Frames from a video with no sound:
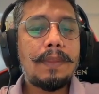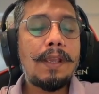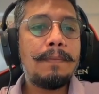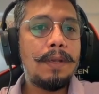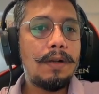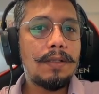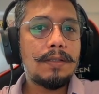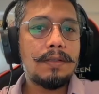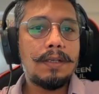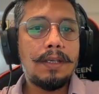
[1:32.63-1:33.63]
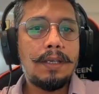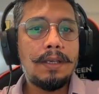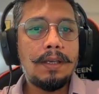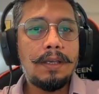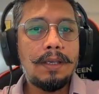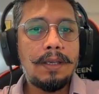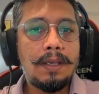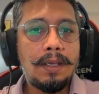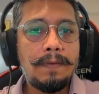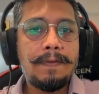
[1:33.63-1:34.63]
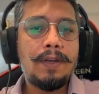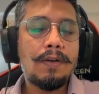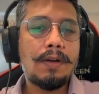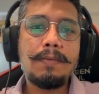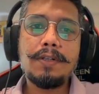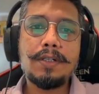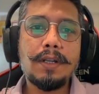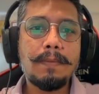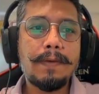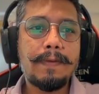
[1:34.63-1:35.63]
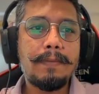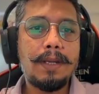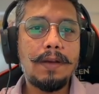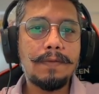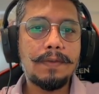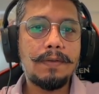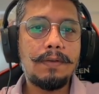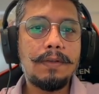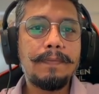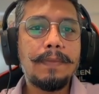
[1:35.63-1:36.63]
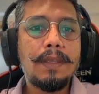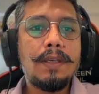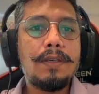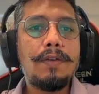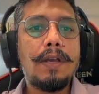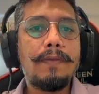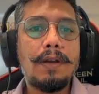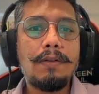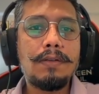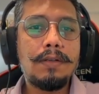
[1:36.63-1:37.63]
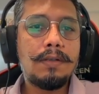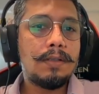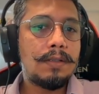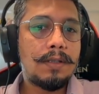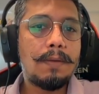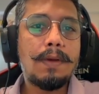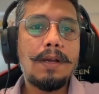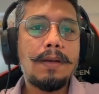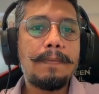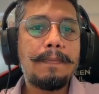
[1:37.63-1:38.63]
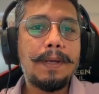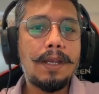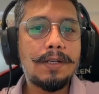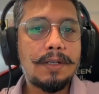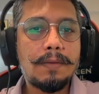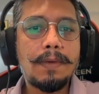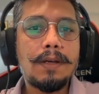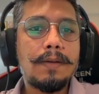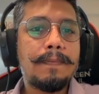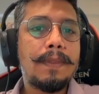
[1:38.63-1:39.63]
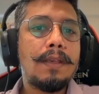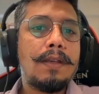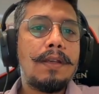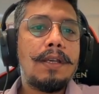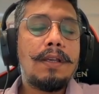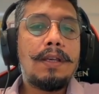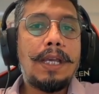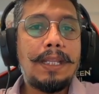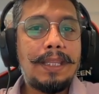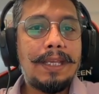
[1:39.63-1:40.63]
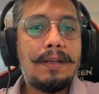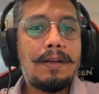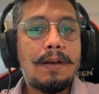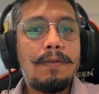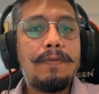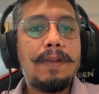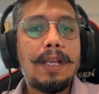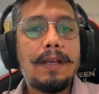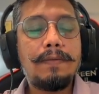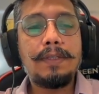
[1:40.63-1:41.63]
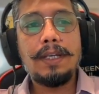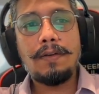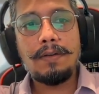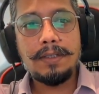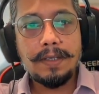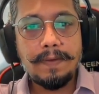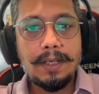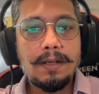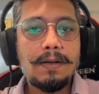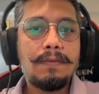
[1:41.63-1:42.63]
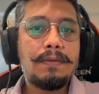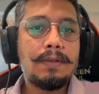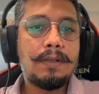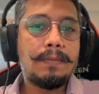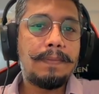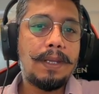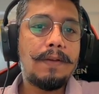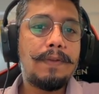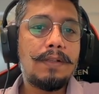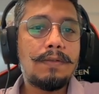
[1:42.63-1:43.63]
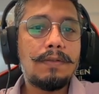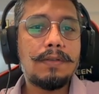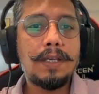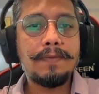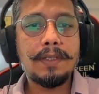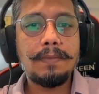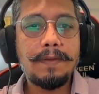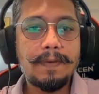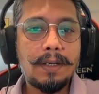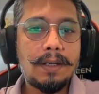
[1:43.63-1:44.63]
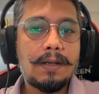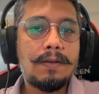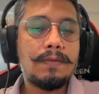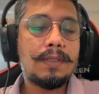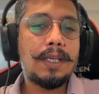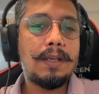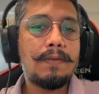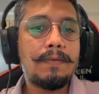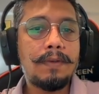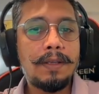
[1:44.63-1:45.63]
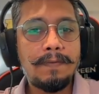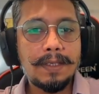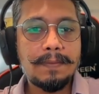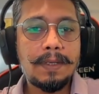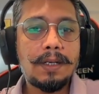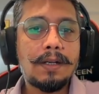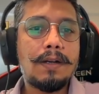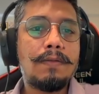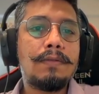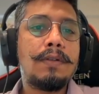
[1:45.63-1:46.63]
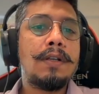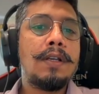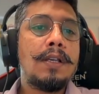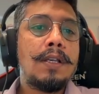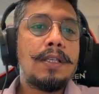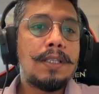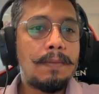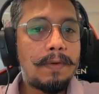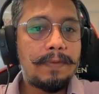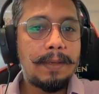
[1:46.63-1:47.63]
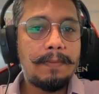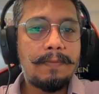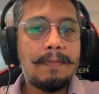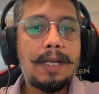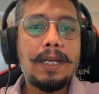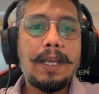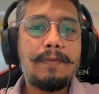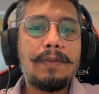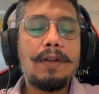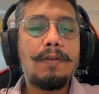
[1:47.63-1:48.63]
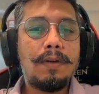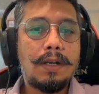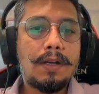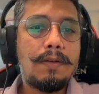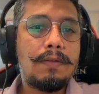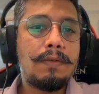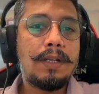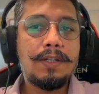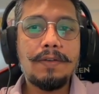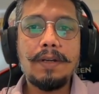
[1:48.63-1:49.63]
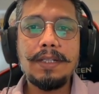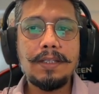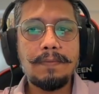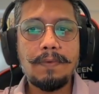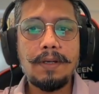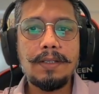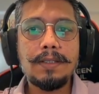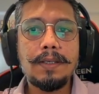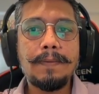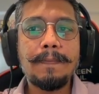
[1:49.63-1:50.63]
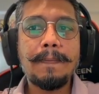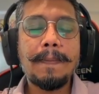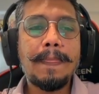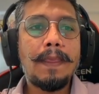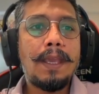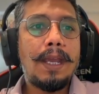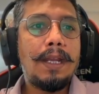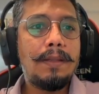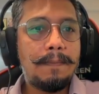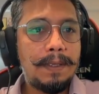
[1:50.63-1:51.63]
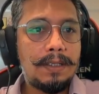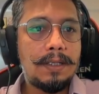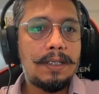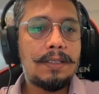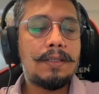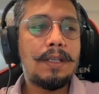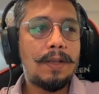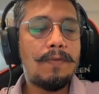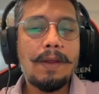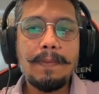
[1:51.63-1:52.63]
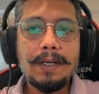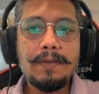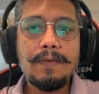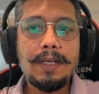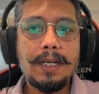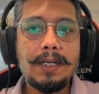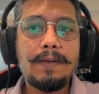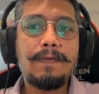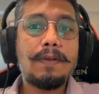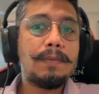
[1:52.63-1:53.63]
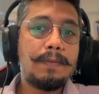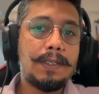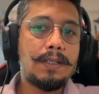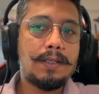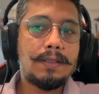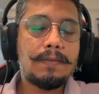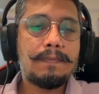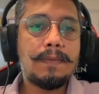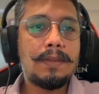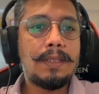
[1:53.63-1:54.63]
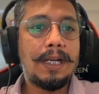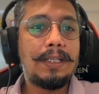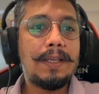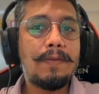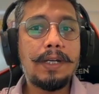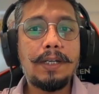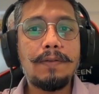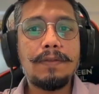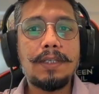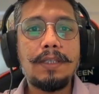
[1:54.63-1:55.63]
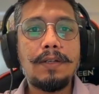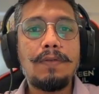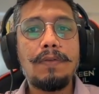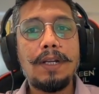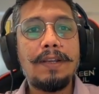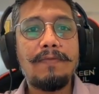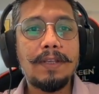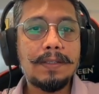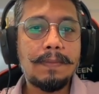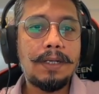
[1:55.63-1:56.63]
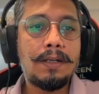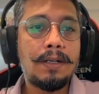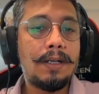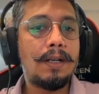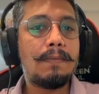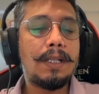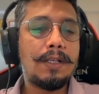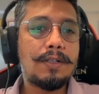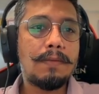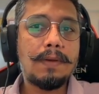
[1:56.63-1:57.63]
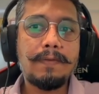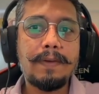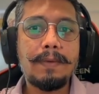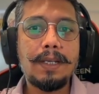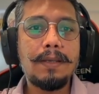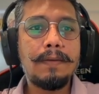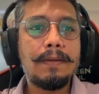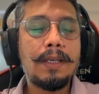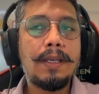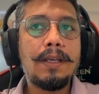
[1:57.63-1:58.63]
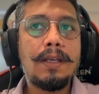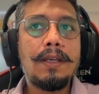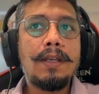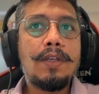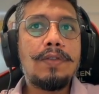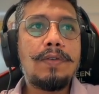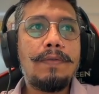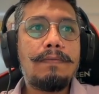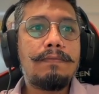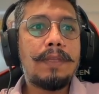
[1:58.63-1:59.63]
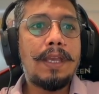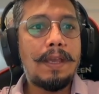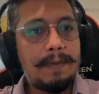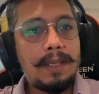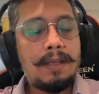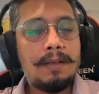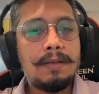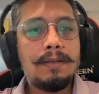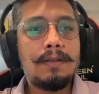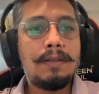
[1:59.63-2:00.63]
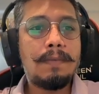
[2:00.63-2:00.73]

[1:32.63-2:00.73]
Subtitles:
because if we talk about Sharma family household, you have Rahul Sharma, Priya Sharma, and then Rahul will have their own saving account. Priya will also have some different accounts. They have investment account. Some of them might have the loan account, insurance, and policy. And the business, the requirement, you will get it from the business that they wanted to see the total investment done by the Sharma family. So having the